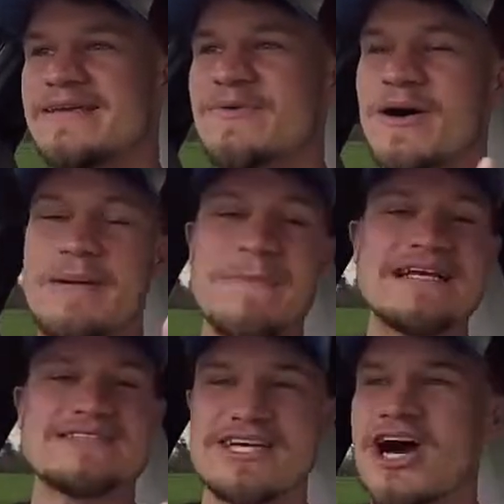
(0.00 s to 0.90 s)
well, it
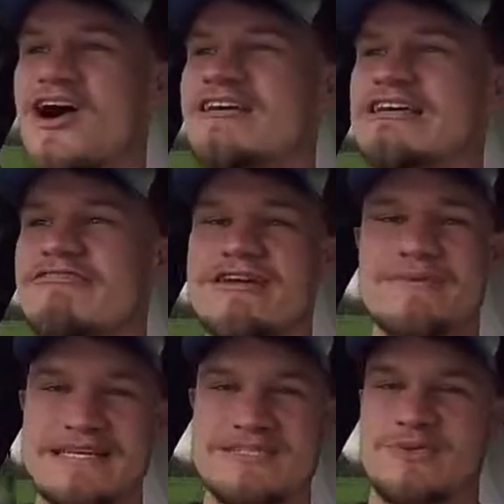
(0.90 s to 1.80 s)
makes the car
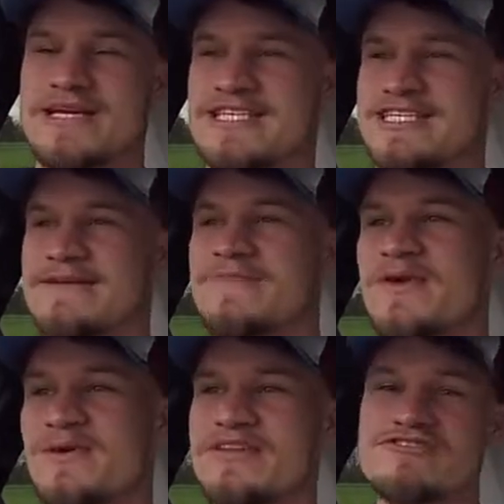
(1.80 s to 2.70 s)
incredibly twitchy.
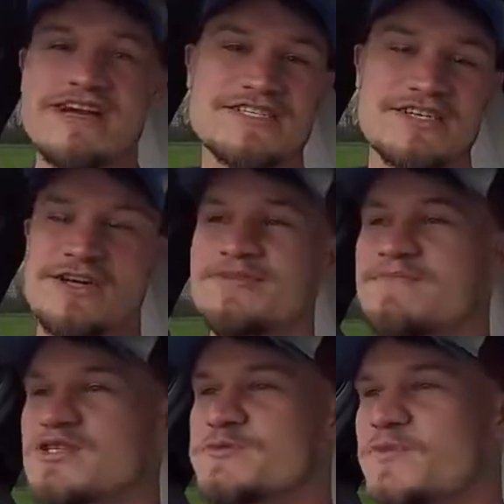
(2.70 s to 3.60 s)
With the traction
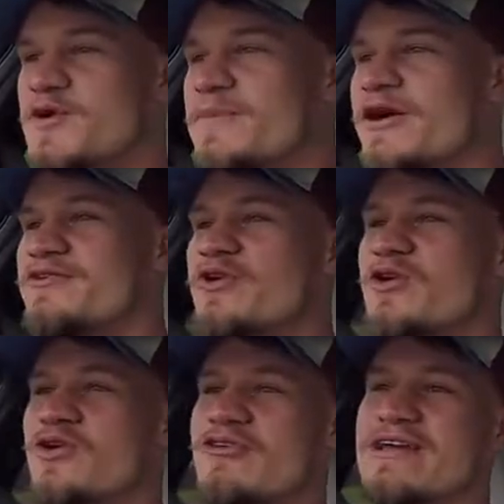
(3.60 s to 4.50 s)
on, sport mode,
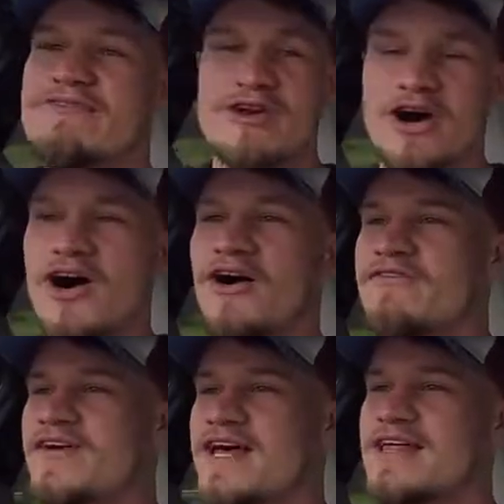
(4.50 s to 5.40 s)
or even
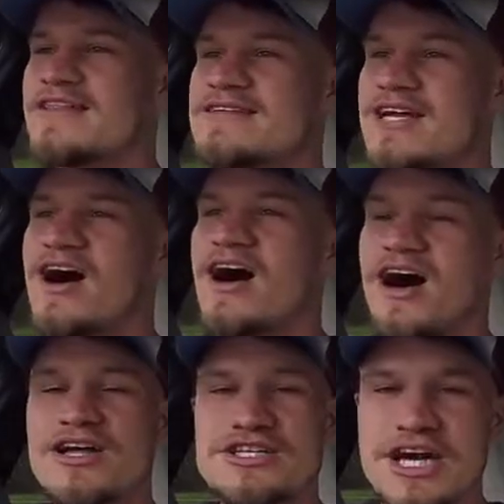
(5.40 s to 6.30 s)
off, this
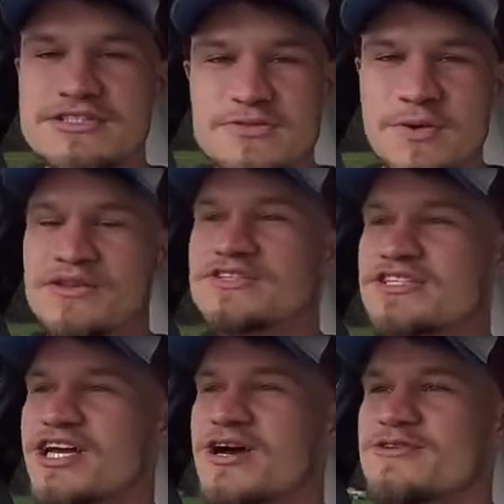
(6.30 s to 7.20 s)
car just
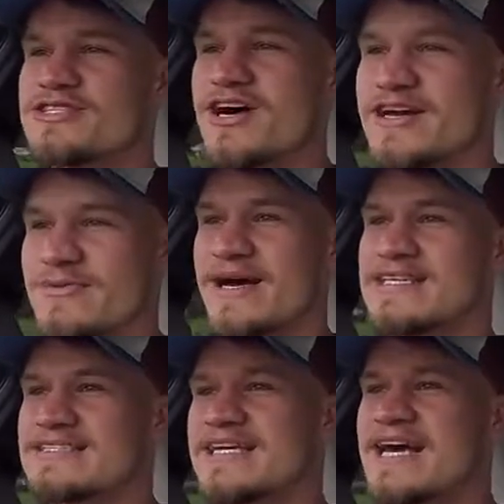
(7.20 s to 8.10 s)
wants to go
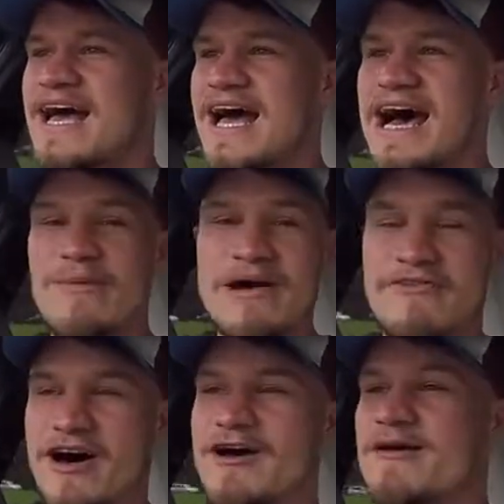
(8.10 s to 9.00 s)
sideways.
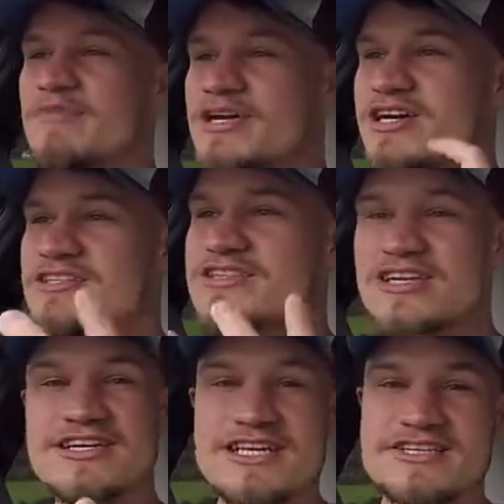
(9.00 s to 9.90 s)
However, because
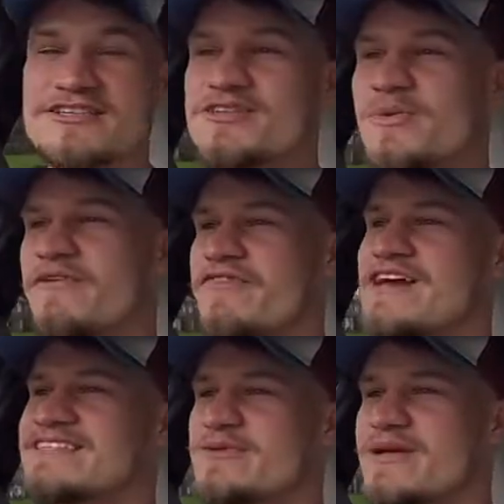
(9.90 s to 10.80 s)
the conditions that we're
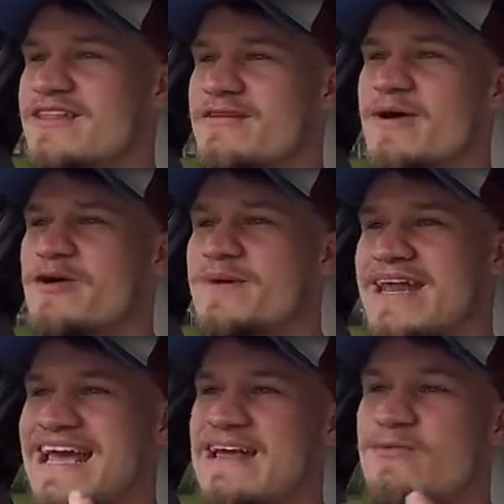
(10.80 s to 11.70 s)
facing with at the
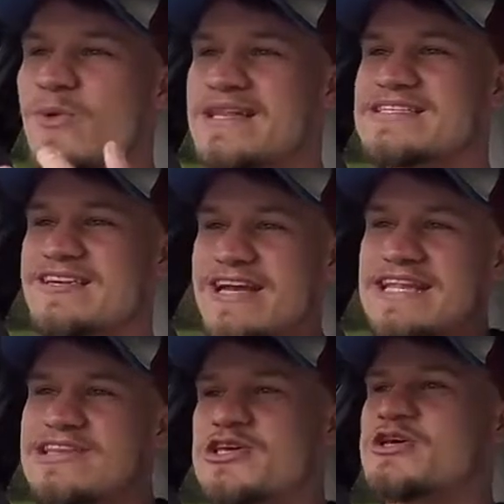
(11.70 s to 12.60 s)
moment in winter
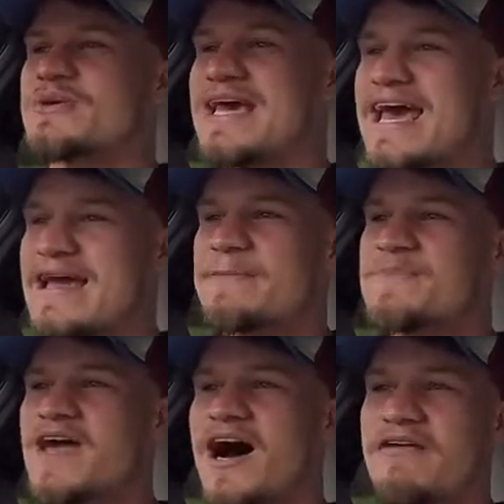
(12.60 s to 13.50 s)
in the UK,
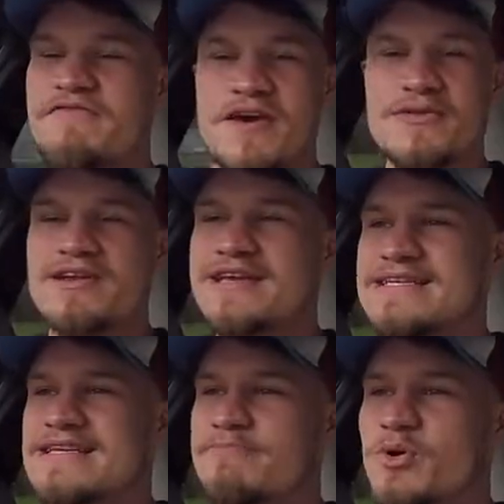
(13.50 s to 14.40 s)
I feel that
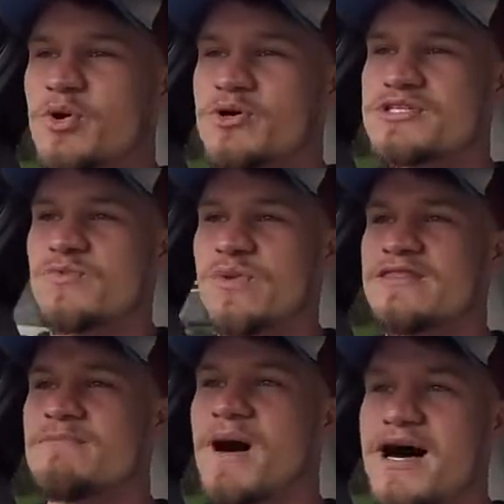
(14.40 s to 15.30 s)
it is important
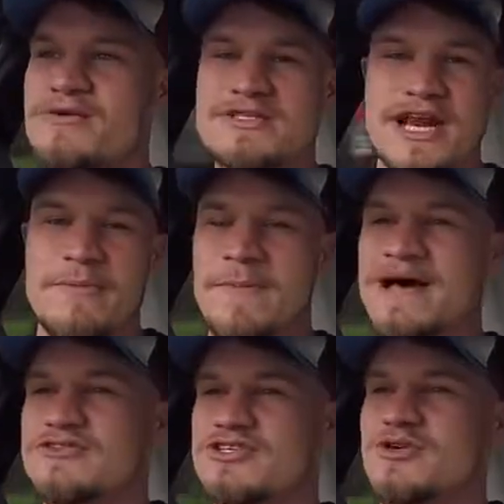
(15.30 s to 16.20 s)
with the miles that I'm
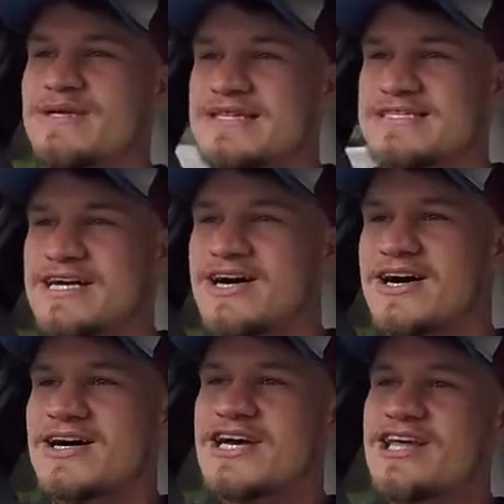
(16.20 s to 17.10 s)
about to do in this
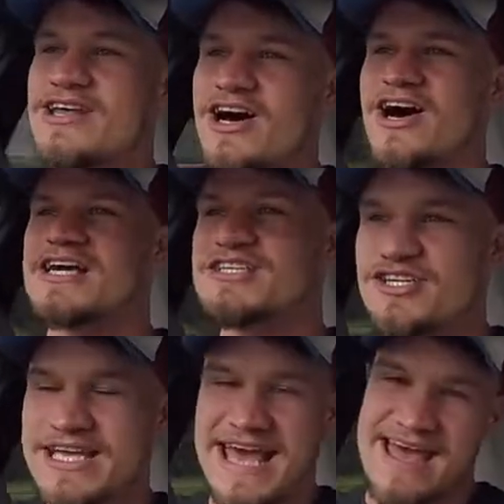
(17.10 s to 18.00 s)
car that I
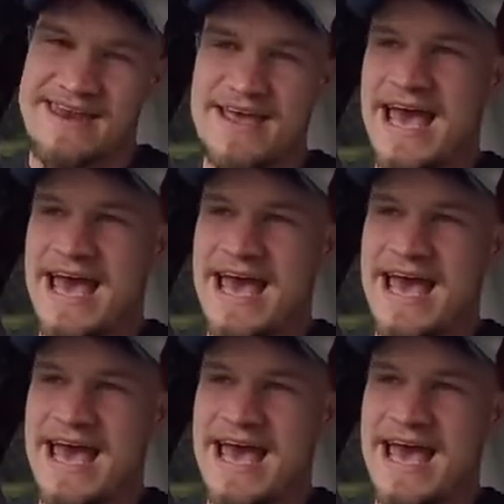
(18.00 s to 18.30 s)
should get